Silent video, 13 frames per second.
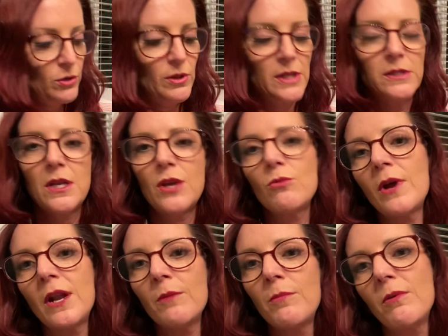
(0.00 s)
Let's say you
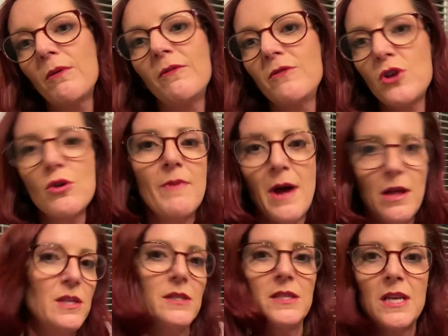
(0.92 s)
write up a review
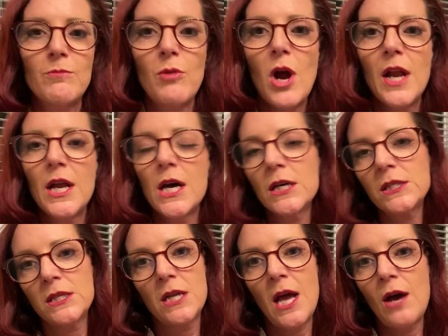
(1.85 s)
about the zinc products
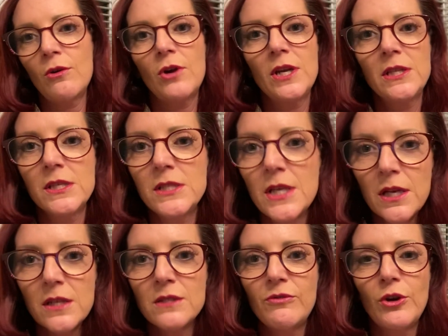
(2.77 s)
and how great the zinc
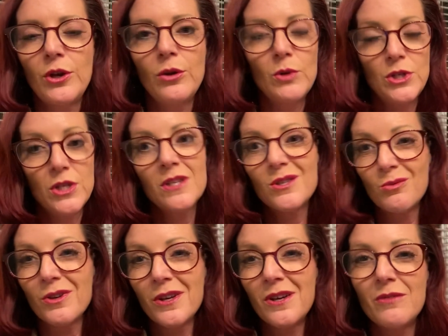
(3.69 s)
is for you, which it is
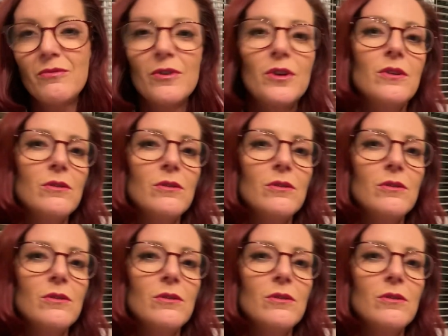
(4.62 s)
really good for you.